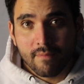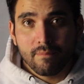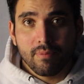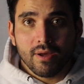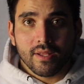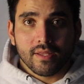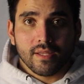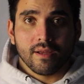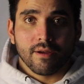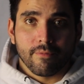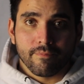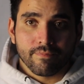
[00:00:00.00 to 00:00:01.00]
But
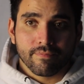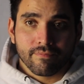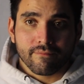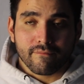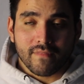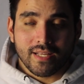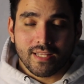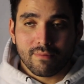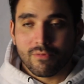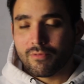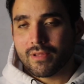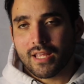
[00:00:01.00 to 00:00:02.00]
at that
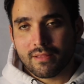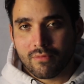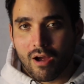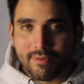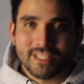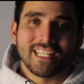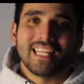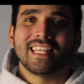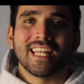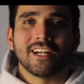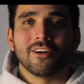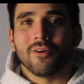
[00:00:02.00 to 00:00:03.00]
moment, I obviously
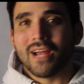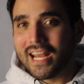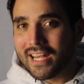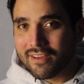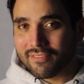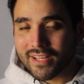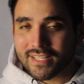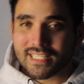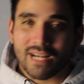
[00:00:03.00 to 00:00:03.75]
didn't know any of this.